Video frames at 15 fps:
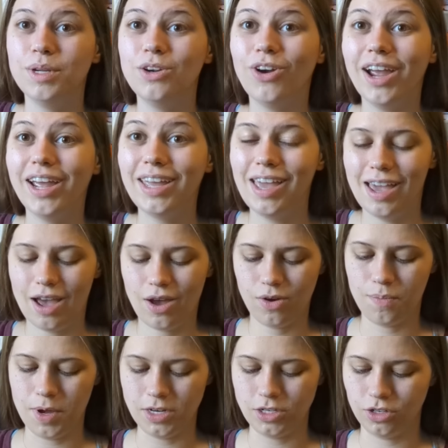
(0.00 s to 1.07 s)
been cranking out a
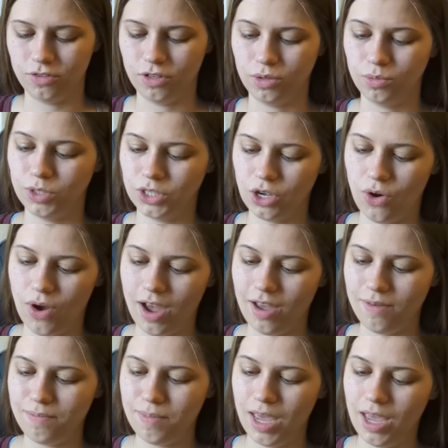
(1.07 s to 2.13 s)
bunch of them, so
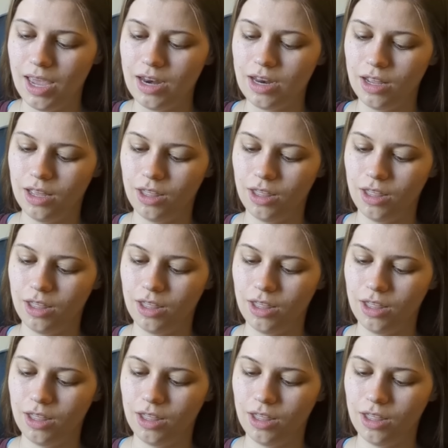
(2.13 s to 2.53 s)
I made